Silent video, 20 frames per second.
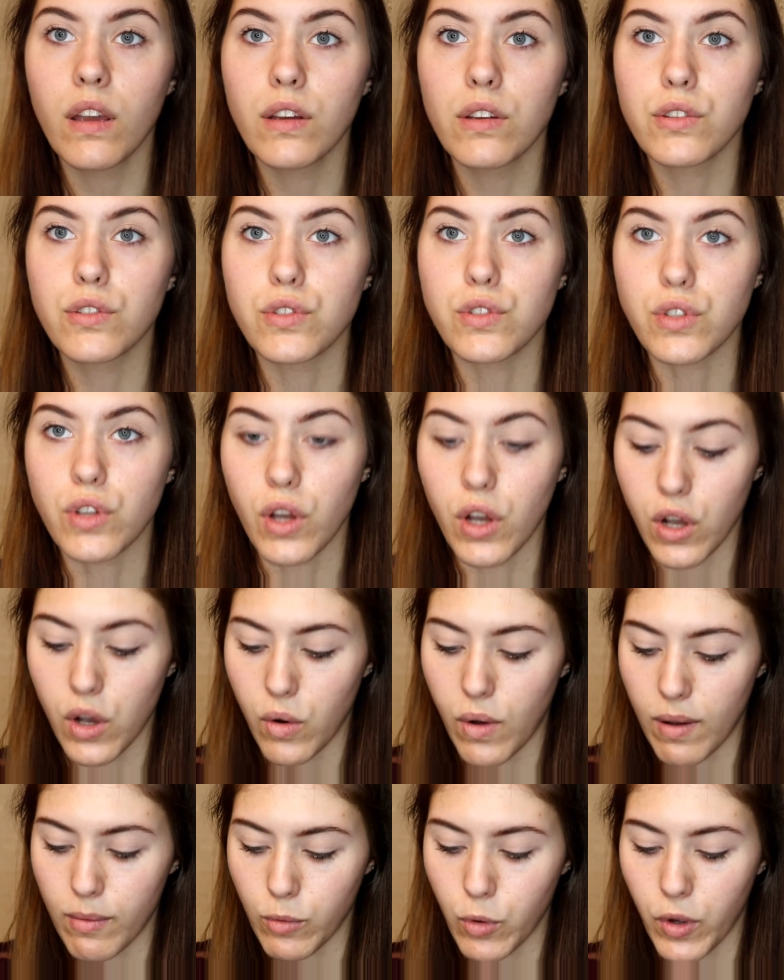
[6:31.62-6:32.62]
So
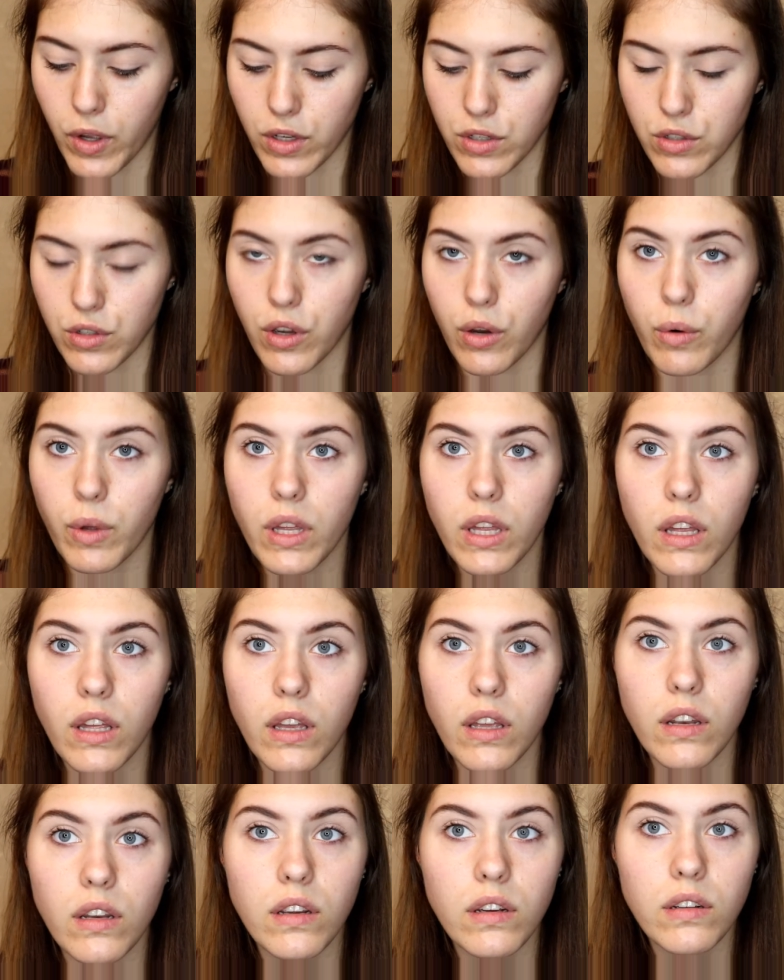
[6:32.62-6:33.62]
I'm going to go
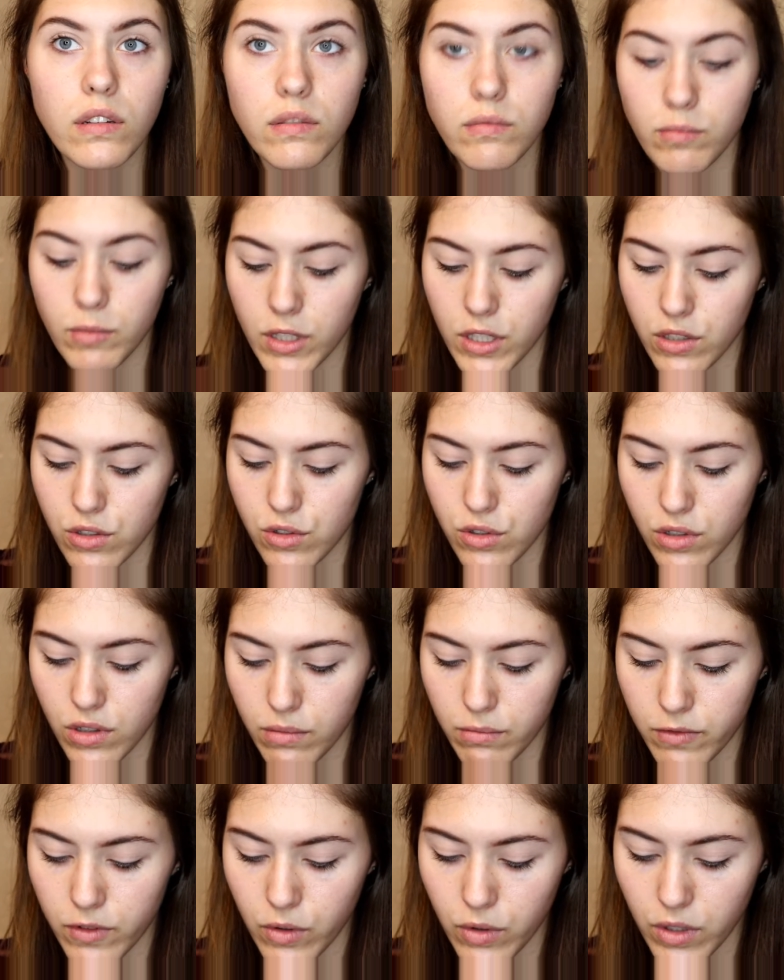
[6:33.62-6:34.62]
in, making sure
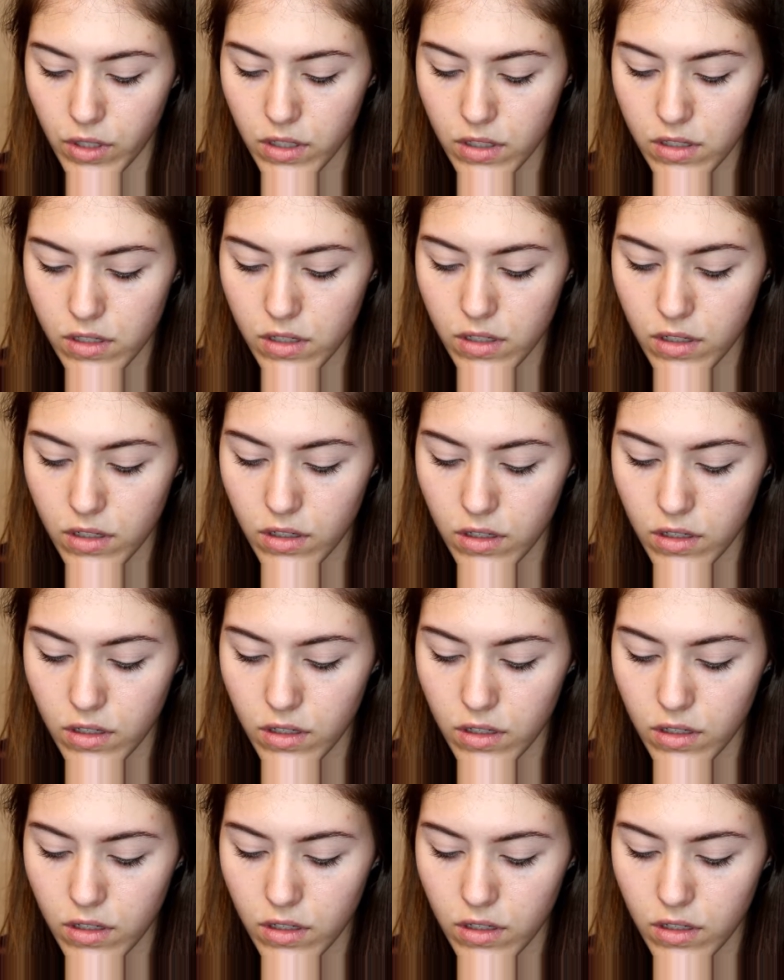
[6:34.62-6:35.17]
I'm focused,